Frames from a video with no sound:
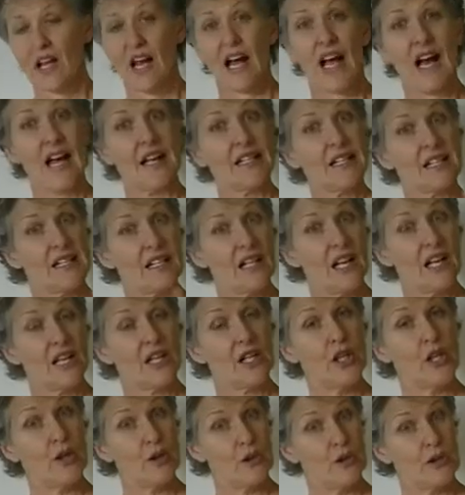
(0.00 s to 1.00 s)
And I'd
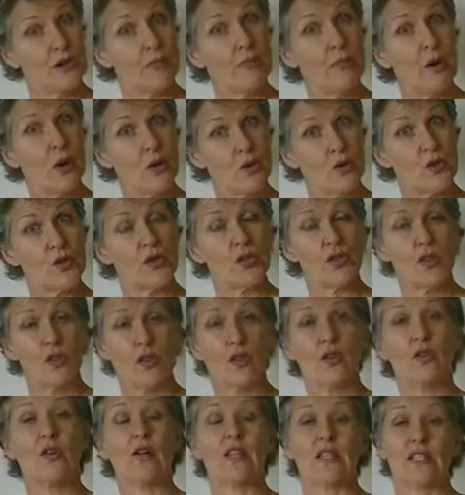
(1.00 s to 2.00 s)
like you to post your